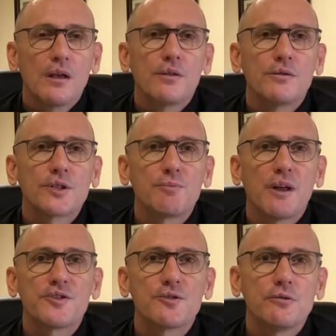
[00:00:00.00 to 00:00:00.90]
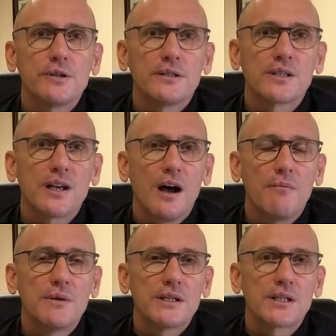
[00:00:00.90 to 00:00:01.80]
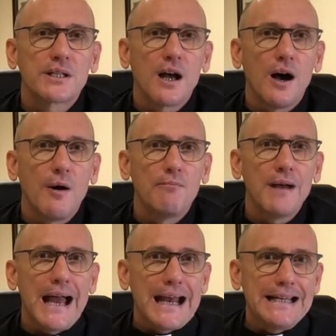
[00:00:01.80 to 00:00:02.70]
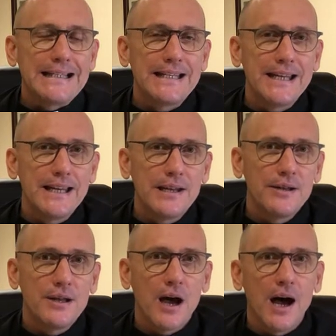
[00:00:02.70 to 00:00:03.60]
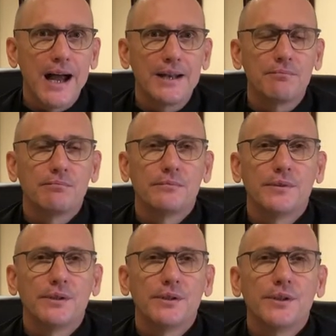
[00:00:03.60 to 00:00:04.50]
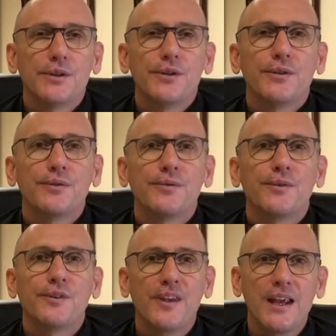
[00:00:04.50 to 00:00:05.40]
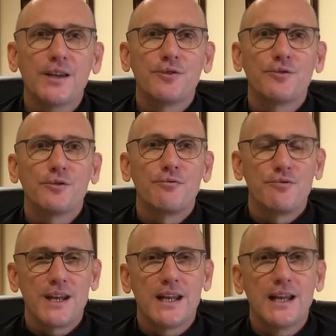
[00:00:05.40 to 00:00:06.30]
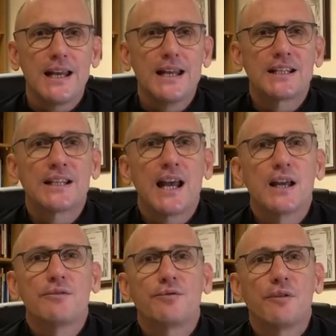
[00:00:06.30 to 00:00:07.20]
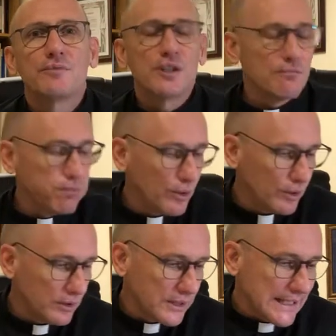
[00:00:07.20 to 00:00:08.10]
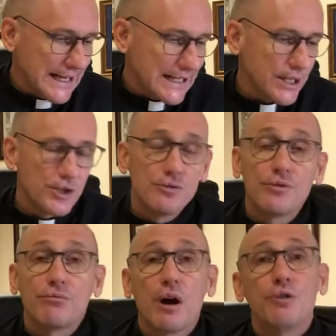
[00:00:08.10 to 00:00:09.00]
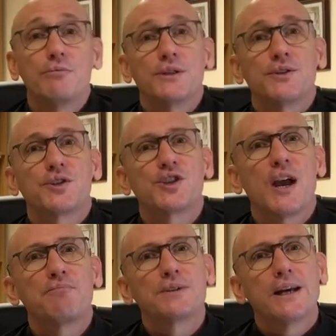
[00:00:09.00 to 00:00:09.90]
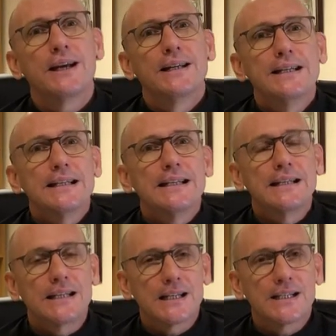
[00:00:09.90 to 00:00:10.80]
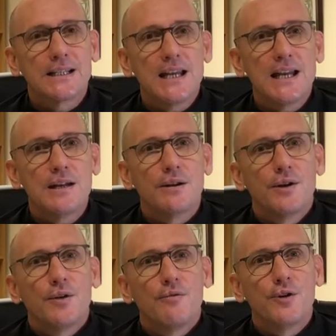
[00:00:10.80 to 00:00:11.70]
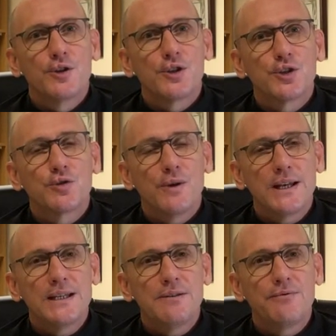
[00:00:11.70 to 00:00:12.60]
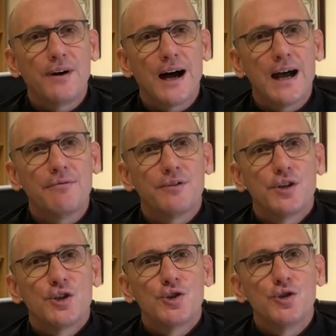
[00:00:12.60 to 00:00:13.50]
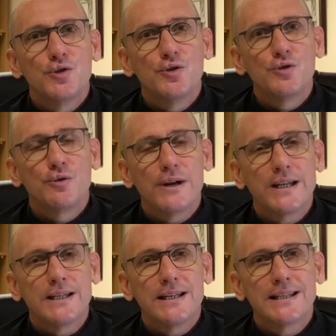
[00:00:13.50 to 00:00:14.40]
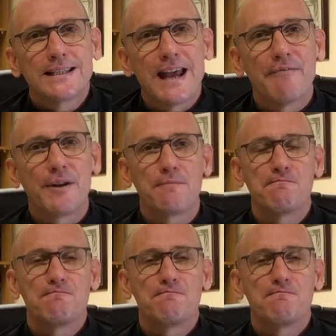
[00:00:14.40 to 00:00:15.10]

The responsorial psalm is Psalm 89. The second reading is taken from St. Paul's letter to the Romans, chapter 16, verses 25 to 27.